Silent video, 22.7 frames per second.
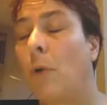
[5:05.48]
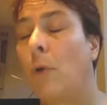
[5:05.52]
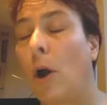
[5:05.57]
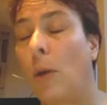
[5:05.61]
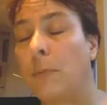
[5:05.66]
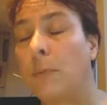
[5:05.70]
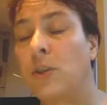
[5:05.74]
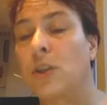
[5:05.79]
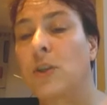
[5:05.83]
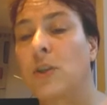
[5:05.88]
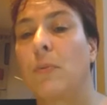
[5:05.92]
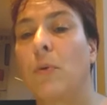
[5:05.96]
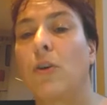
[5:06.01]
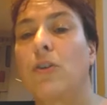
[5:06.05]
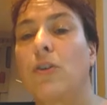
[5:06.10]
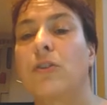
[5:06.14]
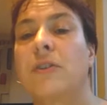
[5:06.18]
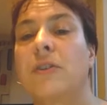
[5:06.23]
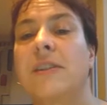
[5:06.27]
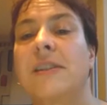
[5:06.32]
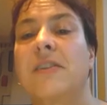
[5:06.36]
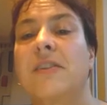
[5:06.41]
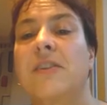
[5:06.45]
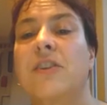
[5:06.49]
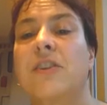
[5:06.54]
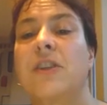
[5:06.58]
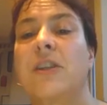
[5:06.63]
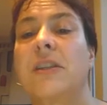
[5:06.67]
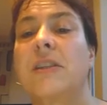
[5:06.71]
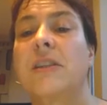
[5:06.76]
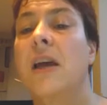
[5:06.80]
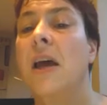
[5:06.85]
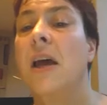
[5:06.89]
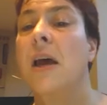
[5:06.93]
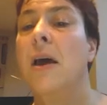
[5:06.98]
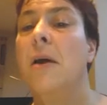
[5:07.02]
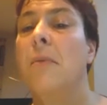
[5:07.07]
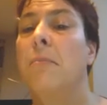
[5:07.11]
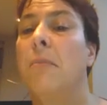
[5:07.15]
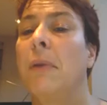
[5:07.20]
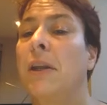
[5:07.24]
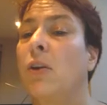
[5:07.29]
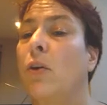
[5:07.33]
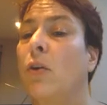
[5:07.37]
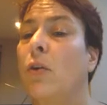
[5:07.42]
option modules, such as
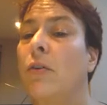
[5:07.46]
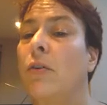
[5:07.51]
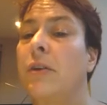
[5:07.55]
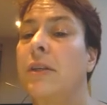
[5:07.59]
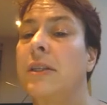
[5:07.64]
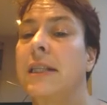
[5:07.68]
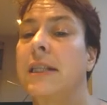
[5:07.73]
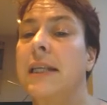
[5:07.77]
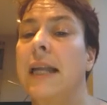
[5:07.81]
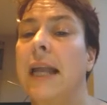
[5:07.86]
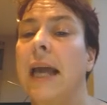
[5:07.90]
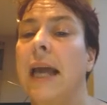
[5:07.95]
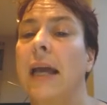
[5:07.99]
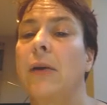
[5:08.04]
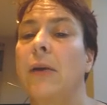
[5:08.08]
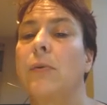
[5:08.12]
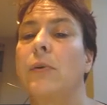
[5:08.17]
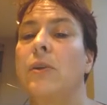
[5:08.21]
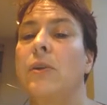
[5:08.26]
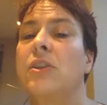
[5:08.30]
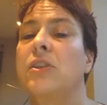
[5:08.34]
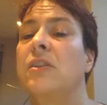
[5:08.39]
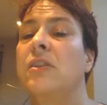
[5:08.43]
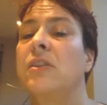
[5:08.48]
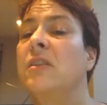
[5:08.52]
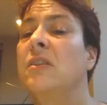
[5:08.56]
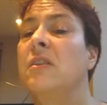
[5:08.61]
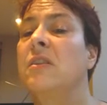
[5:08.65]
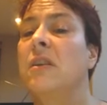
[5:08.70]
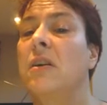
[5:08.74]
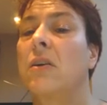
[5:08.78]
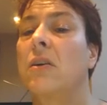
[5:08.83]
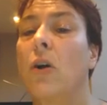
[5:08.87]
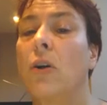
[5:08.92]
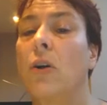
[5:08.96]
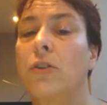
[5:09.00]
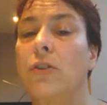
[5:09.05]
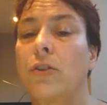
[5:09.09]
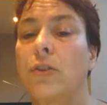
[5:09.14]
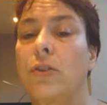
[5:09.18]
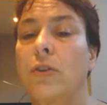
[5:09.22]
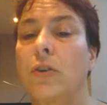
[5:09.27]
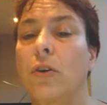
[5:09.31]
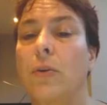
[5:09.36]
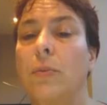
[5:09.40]
minority languages,
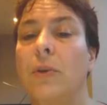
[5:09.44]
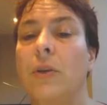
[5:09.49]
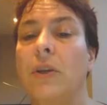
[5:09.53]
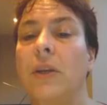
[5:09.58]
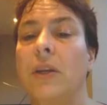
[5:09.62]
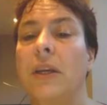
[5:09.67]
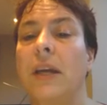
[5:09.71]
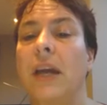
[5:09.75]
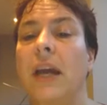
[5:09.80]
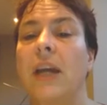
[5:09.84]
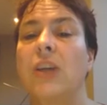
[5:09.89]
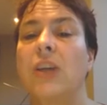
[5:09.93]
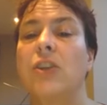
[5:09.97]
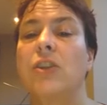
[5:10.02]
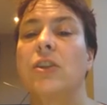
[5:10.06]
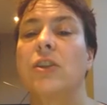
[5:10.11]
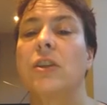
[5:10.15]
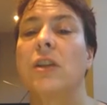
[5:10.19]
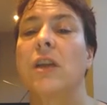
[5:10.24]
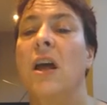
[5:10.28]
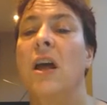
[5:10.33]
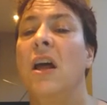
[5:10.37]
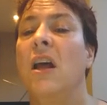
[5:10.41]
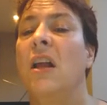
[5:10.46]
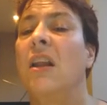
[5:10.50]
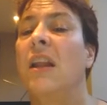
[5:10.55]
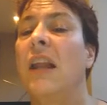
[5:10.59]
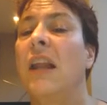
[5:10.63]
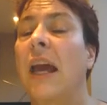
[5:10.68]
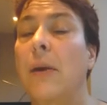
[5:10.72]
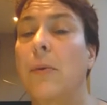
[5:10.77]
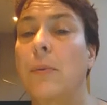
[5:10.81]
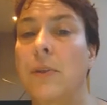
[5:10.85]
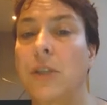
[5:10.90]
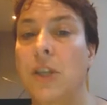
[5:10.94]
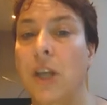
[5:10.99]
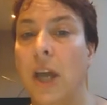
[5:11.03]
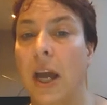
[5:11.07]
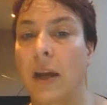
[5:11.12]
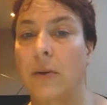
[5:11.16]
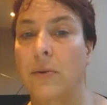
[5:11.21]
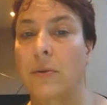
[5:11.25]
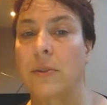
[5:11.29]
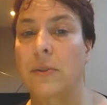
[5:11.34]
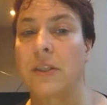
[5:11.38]
intercultural communication, language
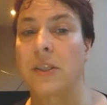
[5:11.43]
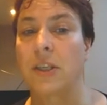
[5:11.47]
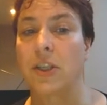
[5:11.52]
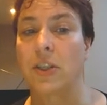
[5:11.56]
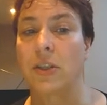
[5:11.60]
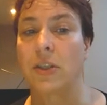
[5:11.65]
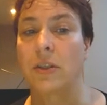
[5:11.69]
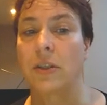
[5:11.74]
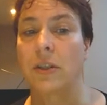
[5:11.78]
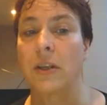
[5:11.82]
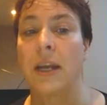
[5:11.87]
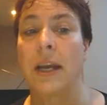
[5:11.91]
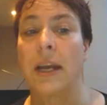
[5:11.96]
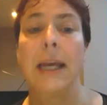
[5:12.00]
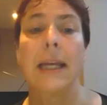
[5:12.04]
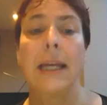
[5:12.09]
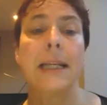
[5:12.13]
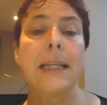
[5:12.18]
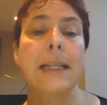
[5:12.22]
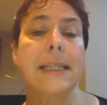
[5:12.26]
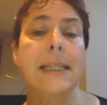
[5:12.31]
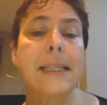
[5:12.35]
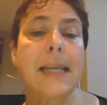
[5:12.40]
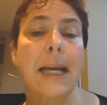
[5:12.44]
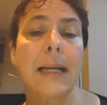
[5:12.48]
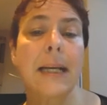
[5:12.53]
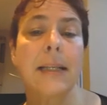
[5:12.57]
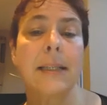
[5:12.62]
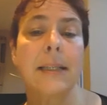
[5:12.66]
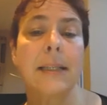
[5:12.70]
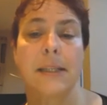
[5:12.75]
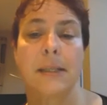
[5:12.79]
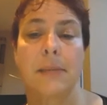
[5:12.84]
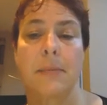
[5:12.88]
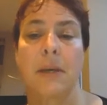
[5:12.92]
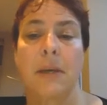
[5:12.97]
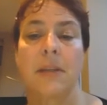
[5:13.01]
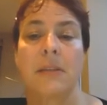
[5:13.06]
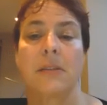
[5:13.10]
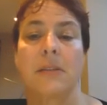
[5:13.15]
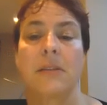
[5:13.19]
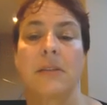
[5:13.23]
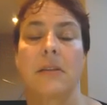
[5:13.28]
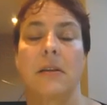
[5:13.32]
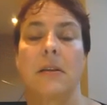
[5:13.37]
acquisition. In the second
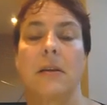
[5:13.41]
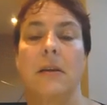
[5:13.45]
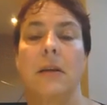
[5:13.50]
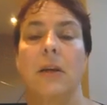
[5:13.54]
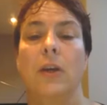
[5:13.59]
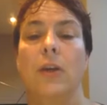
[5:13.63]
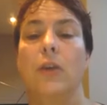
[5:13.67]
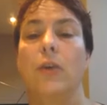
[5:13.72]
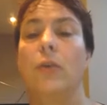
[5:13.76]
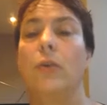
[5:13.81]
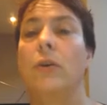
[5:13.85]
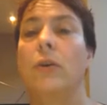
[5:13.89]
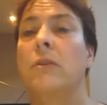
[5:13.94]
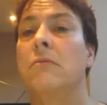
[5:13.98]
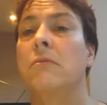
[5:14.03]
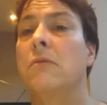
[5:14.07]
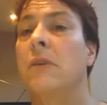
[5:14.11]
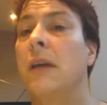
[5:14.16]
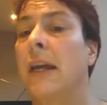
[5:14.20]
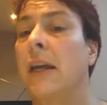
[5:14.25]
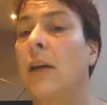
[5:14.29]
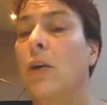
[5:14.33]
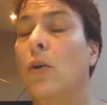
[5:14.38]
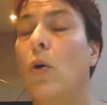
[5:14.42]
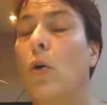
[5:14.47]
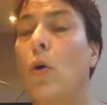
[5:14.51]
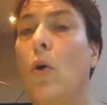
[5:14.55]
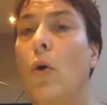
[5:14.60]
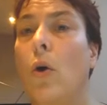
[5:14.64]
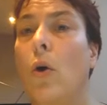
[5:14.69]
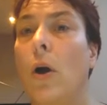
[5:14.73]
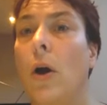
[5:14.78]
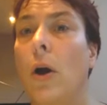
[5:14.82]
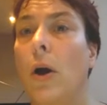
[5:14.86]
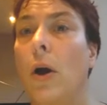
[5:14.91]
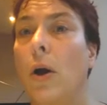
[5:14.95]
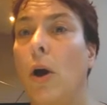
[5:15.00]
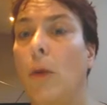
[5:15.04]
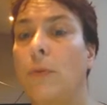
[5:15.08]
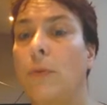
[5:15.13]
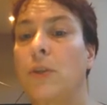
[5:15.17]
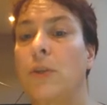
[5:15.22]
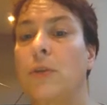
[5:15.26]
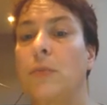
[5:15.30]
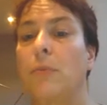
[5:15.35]
semester, you can take
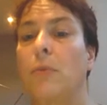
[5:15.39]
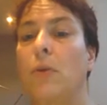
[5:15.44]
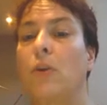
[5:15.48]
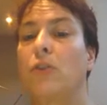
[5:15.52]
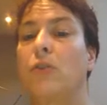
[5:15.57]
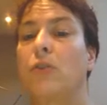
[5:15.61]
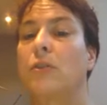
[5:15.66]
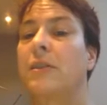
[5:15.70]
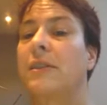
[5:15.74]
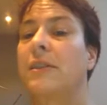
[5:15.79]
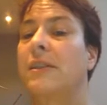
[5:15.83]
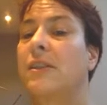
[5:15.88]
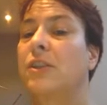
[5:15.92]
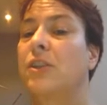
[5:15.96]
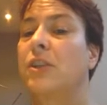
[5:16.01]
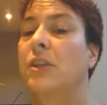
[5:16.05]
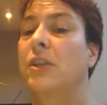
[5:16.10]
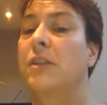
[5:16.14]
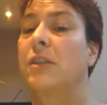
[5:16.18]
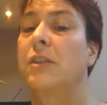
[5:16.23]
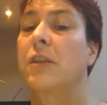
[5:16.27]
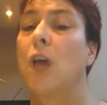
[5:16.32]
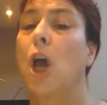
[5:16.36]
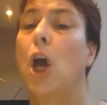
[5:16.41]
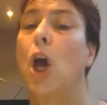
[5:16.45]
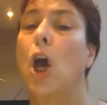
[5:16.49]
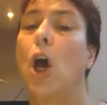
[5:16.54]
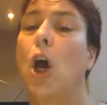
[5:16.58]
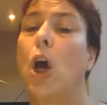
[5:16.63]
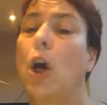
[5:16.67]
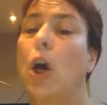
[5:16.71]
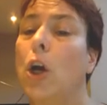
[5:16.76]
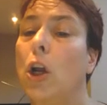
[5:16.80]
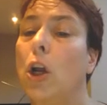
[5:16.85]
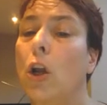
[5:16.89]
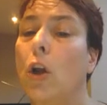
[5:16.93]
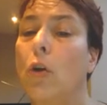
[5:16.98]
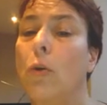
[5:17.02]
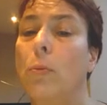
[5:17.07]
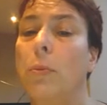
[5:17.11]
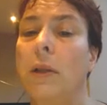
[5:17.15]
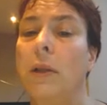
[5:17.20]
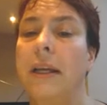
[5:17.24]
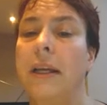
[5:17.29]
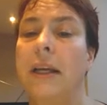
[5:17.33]
option modules such as
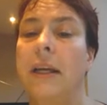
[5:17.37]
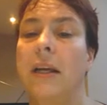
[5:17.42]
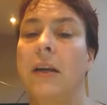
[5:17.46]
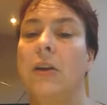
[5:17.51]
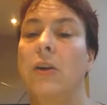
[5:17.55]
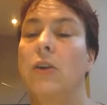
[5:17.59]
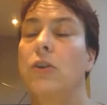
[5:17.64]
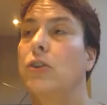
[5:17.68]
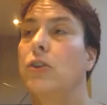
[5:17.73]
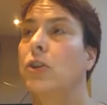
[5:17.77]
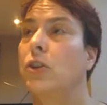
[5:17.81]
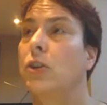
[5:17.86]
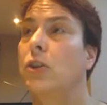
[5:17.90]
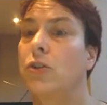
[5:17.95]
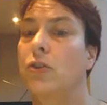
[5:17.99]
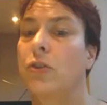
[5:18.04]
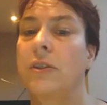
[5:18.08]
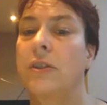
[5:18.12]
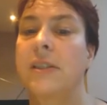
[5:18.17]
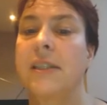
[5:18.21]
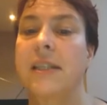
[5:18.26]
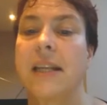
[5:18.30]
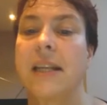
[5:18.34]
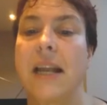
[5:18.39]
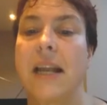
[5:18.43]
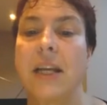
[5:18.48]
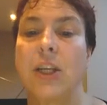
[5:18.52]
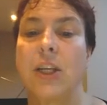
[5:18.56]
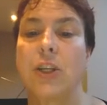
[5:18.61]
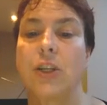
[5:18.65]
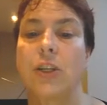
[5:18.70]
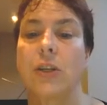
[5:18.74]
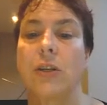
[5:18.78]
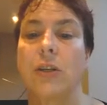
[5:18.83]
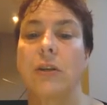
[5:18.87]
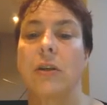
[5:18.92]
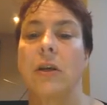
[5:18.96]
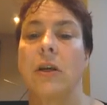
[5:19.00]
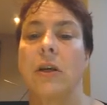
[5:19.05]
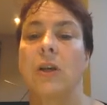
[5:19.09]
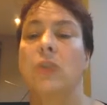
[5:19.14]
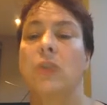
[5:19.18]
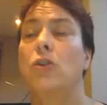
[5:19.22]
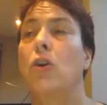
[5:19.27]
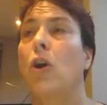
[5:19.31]
global English, translation,
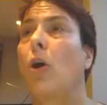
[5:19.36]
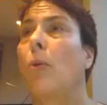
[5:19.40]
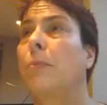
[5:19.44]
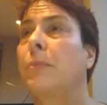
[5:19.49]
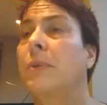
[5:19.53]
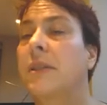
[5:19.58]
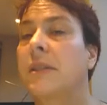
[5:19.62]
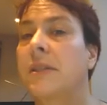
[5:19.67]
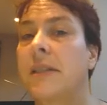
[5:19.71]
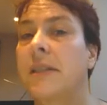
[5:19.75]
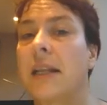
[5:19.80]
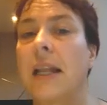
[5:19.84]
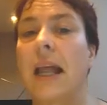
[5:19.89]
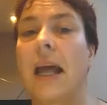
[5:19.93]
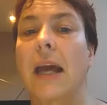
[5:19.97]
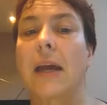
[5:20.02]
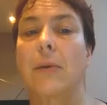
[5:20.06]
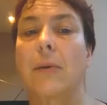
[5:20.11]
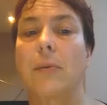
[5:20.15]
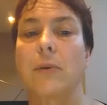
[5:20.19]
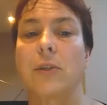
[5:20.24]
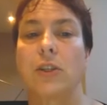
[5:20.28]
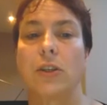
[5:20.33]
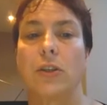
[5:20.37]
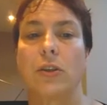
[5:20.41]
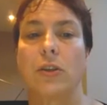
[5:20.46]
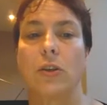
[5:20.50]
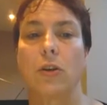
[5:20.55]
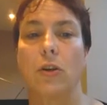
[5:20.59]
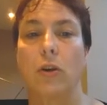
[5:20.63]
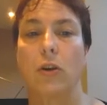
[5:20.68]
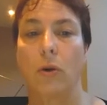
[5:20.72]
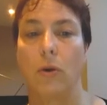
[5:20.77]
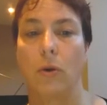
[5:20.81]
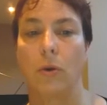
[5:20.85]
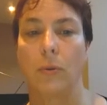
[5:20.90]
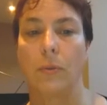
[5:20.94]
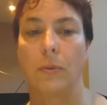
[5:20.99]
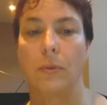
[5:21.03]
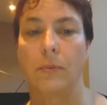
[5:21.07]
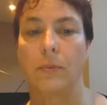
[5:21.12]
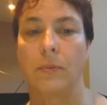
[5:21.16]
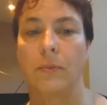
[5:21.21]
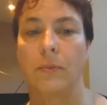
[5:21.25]
topics in language and law.